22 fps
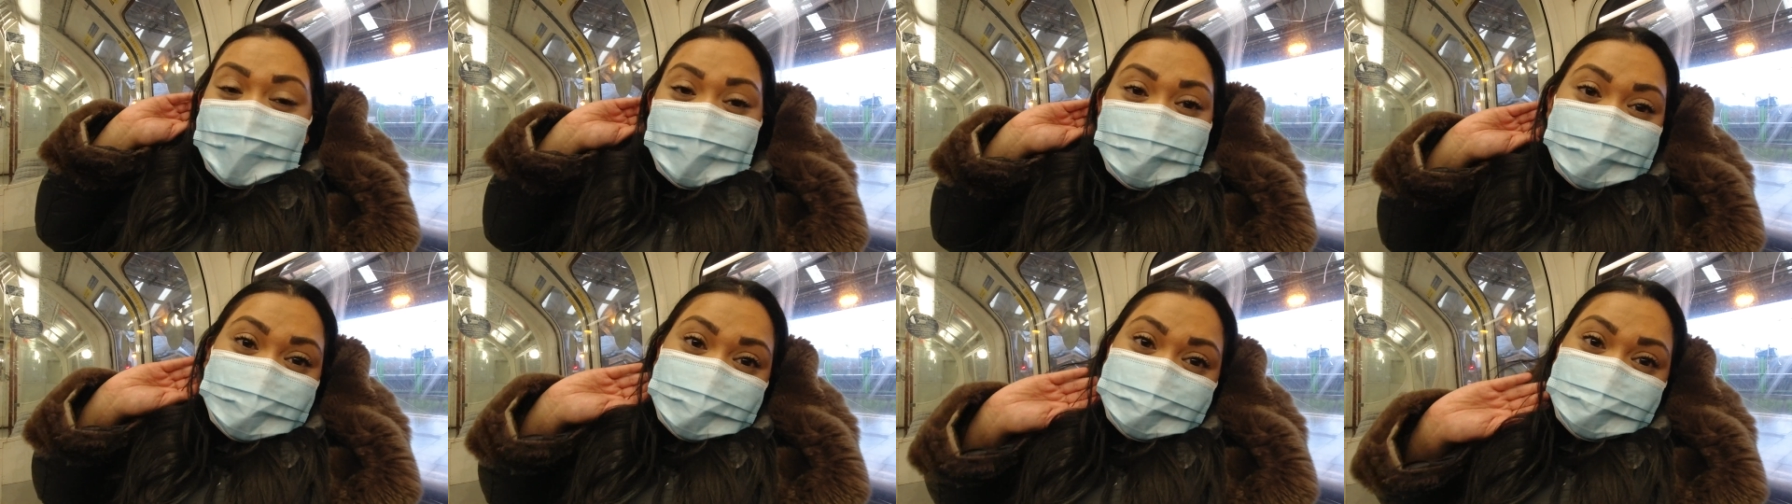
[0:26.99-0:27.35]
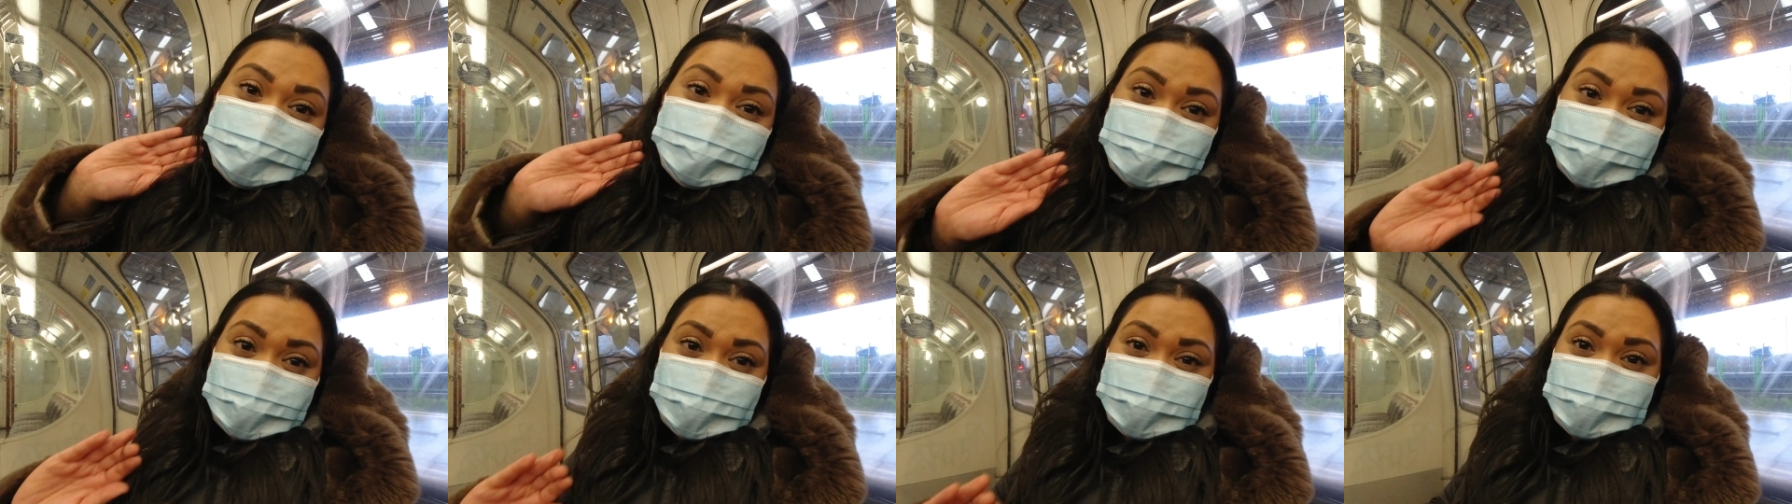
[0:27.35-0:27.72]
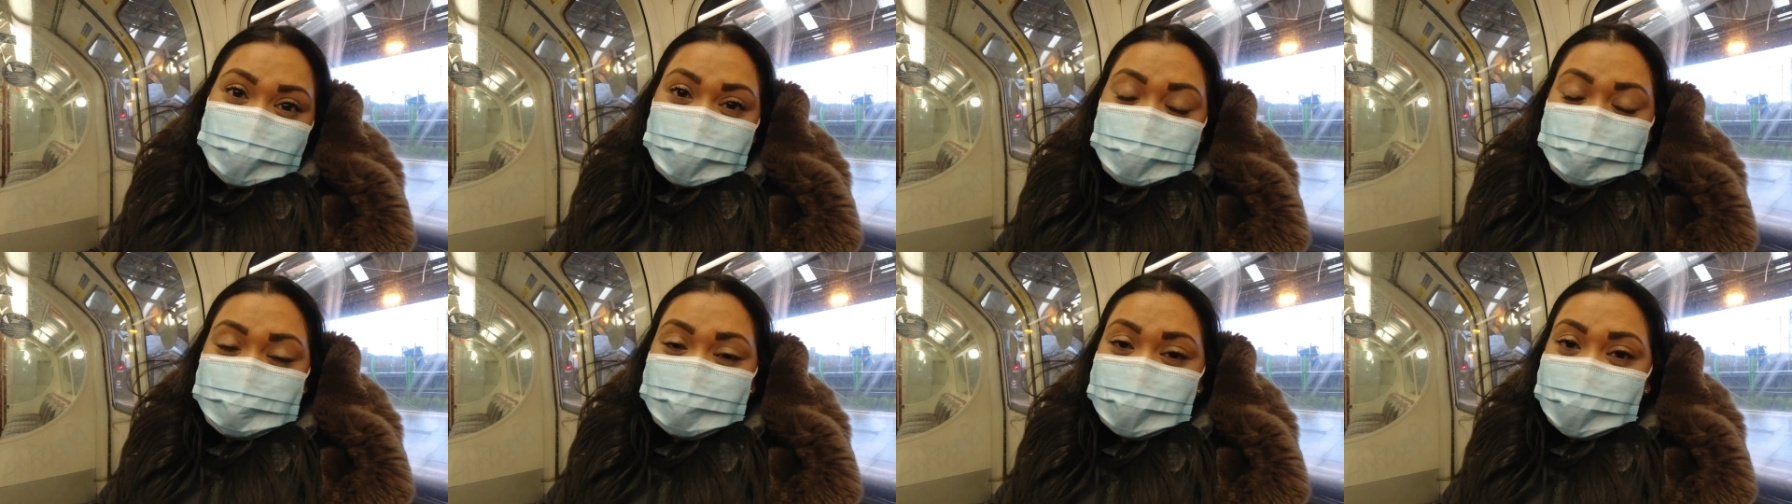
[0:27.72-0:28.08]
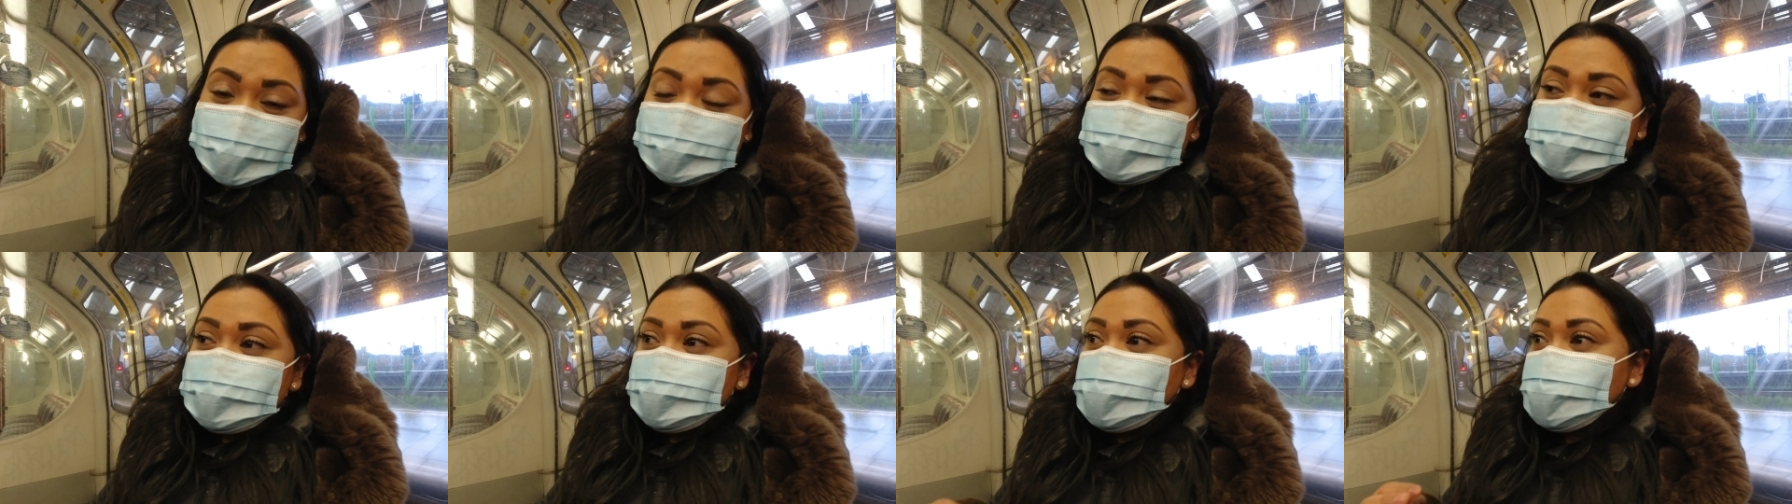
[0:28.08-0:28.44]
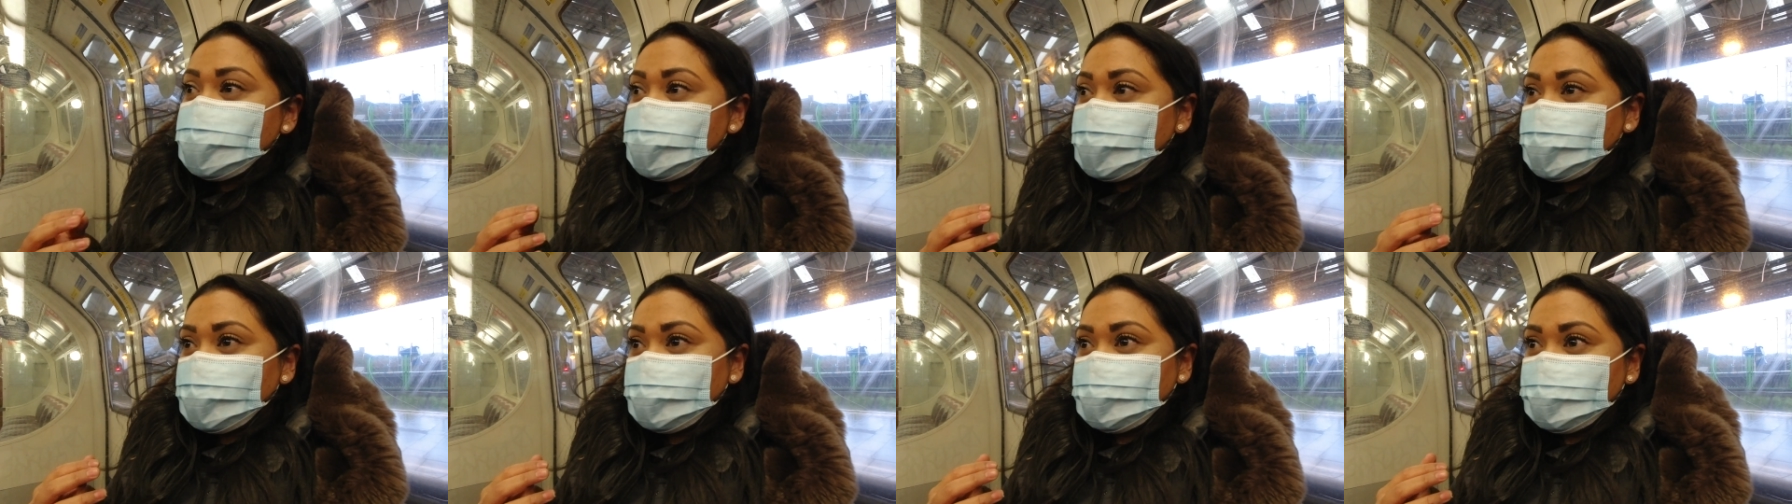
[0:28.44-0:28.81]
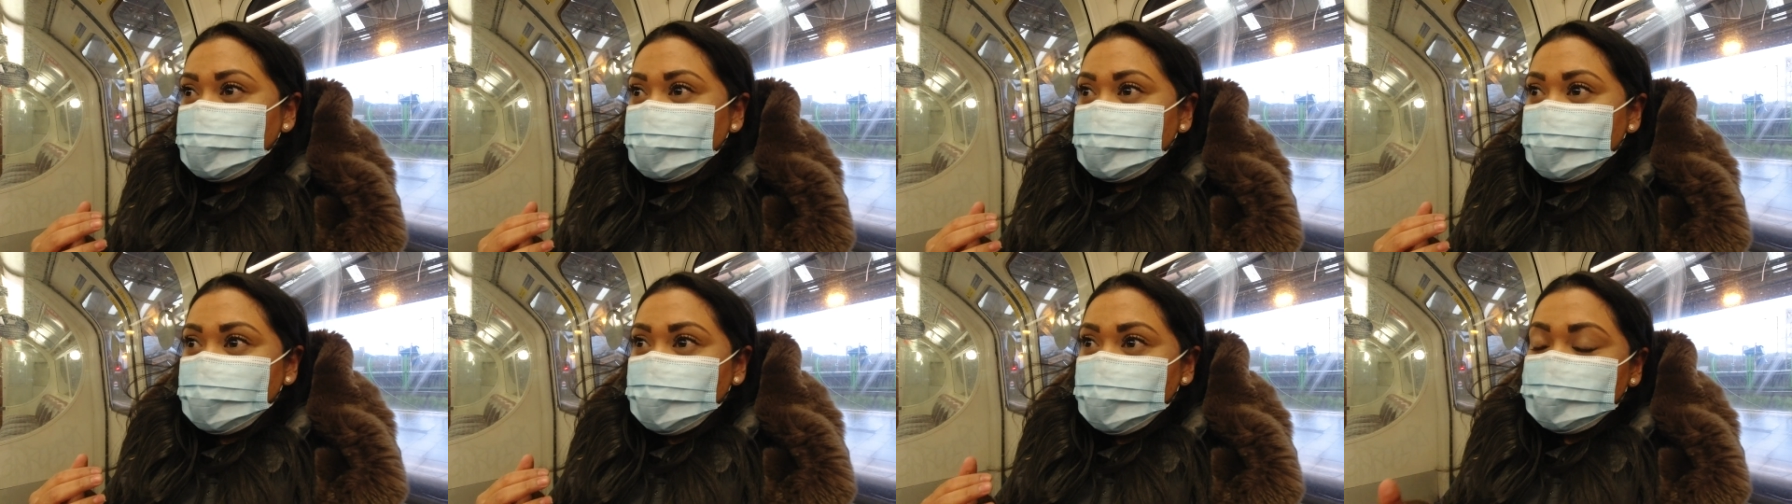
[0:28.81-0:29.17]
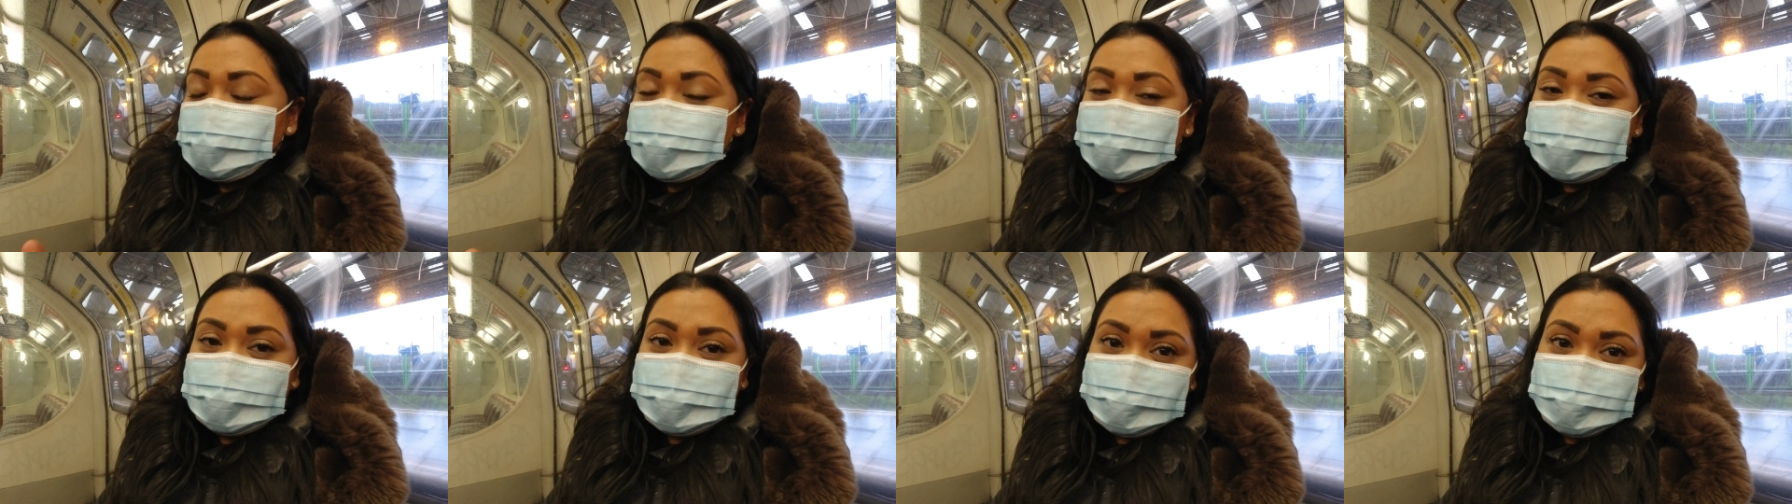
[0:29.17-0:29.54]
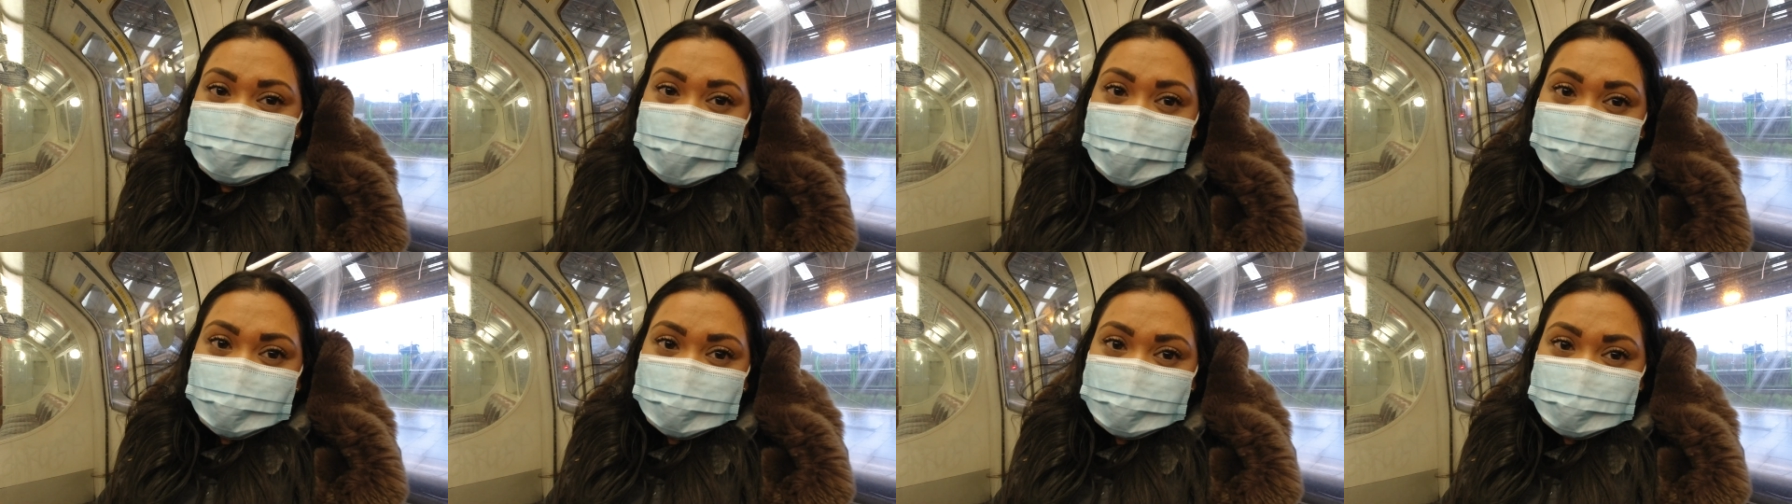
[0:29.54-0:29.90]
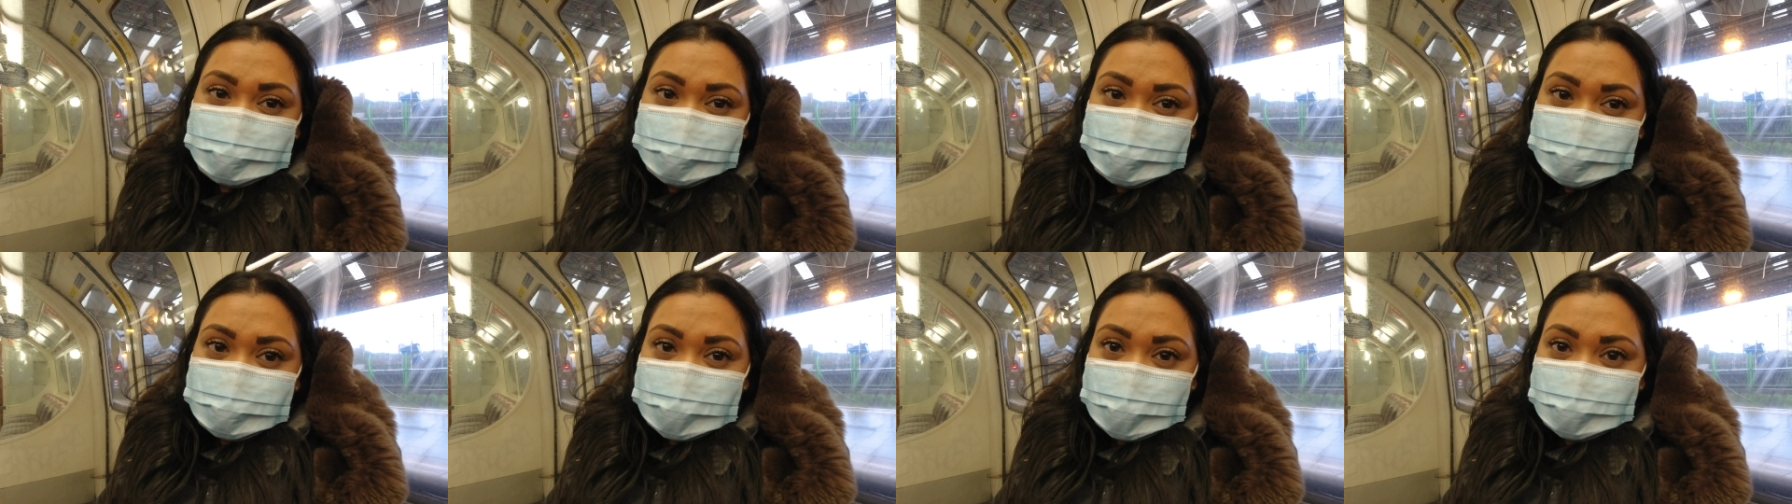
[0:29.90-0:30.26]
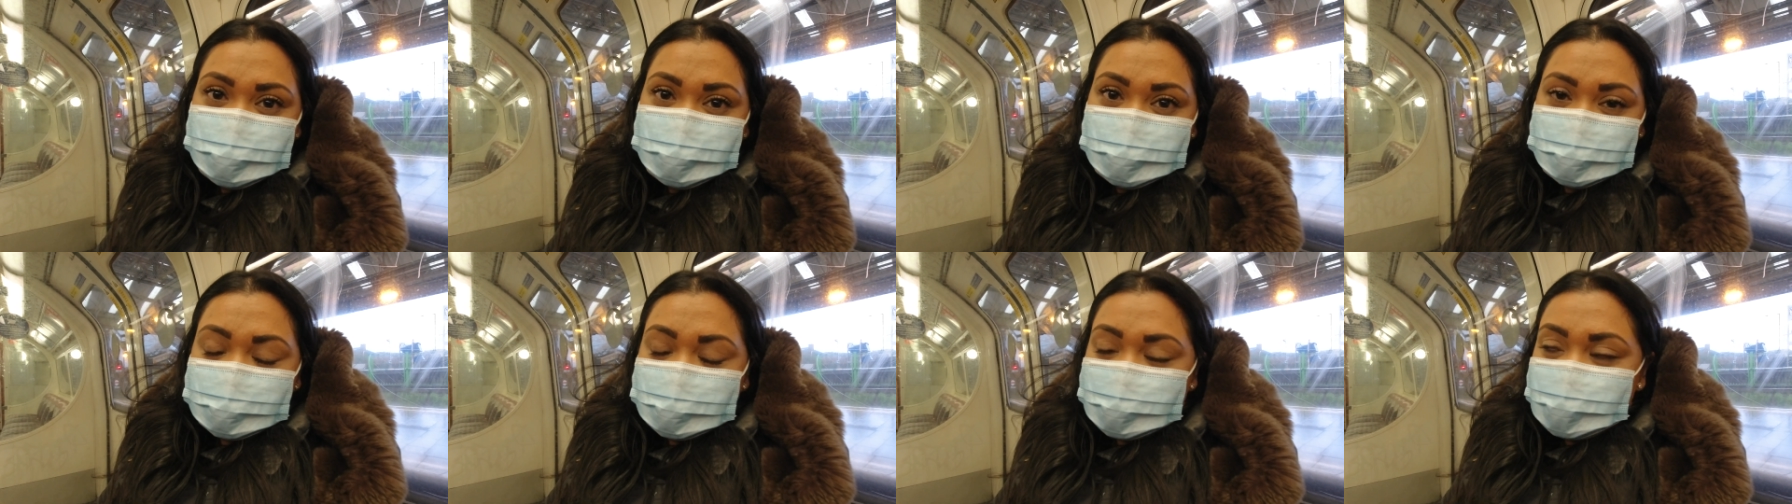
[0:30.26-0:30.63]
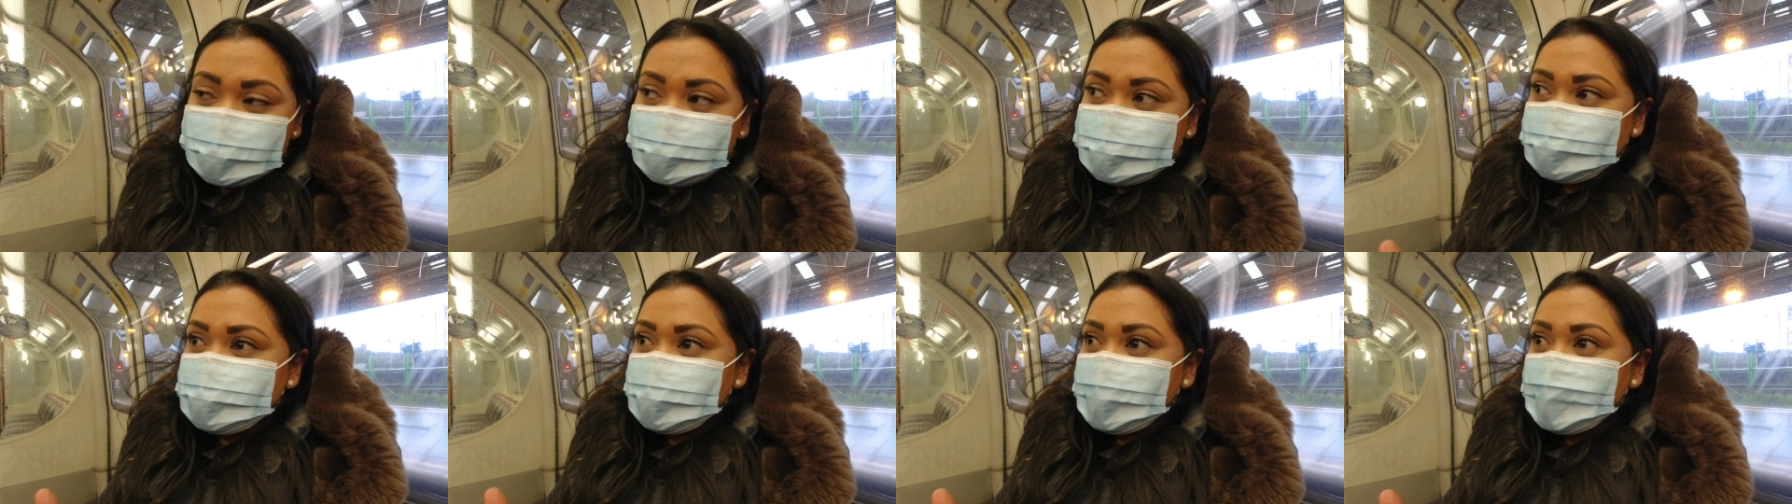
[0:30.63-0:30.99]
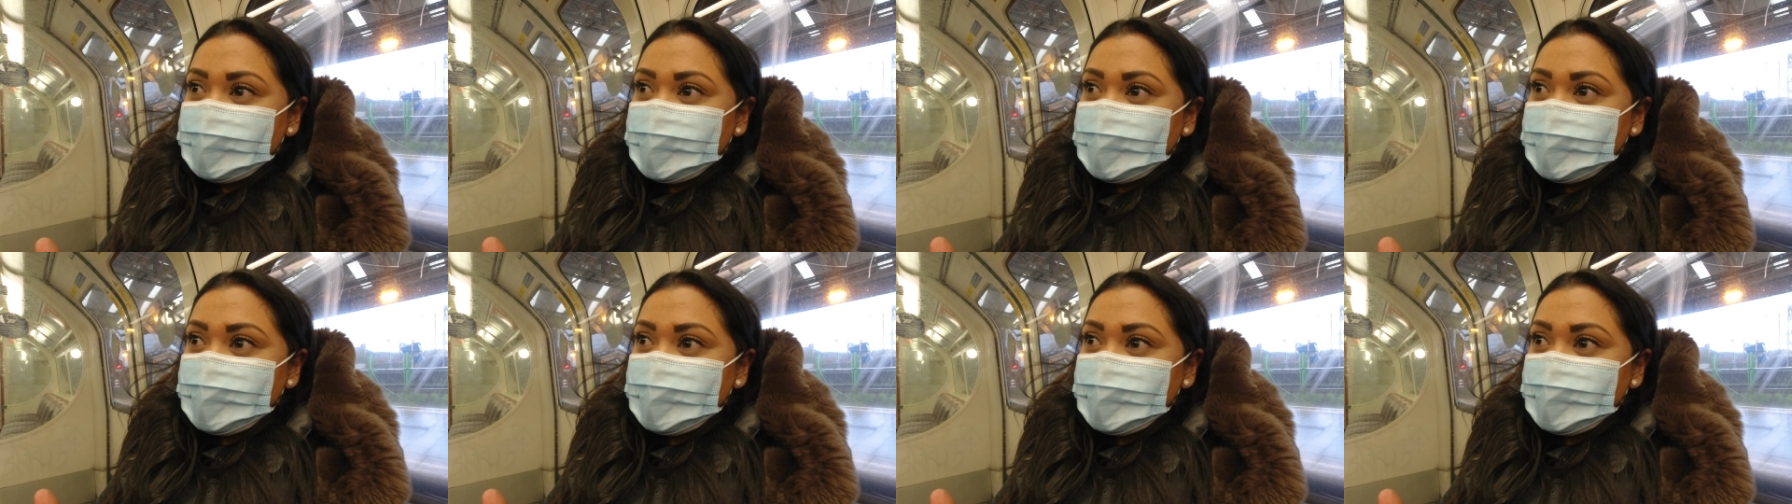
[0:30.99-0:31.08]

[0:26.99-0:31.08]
with the restrictions in place and the only need to travel is for essential needs,